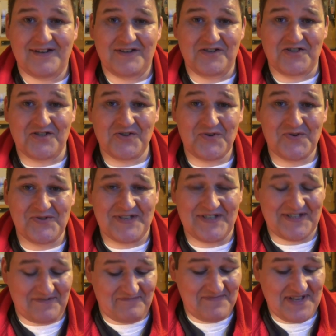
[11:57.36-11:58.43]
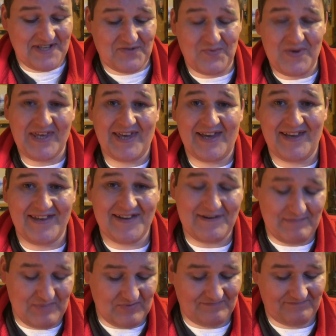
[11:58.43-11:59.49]
So, to sum this wee guy
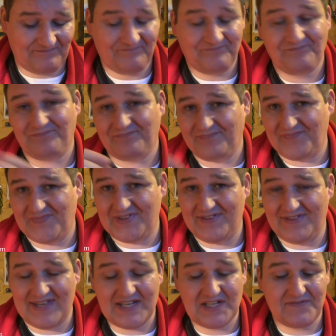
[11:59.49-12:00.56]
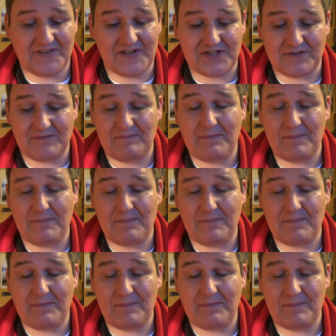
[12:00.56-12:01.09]
up, things first,